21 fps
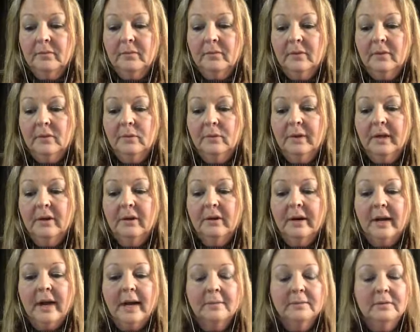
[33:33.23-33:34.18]
We are
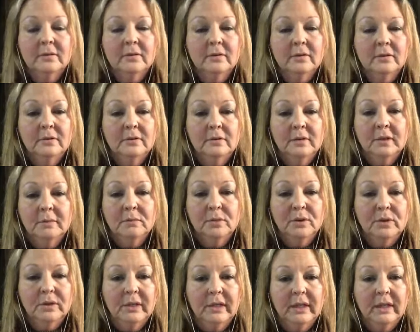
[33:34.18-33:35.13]
absolutely
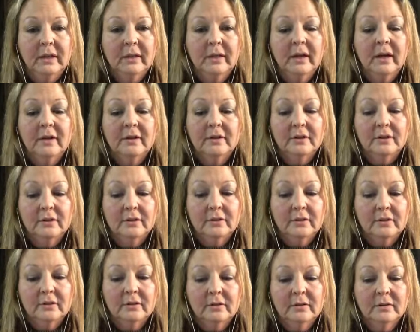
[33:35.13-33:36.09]
bullying others
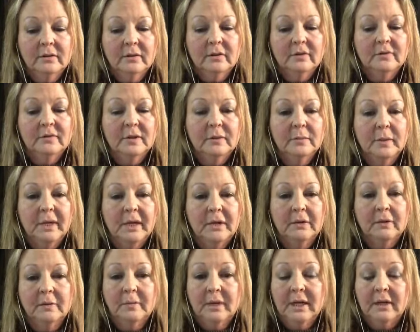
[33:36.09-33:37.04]
to feel better
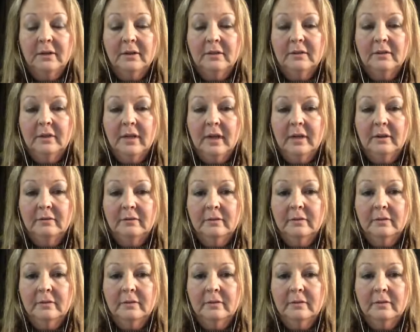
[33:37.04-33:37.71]
about ourselves.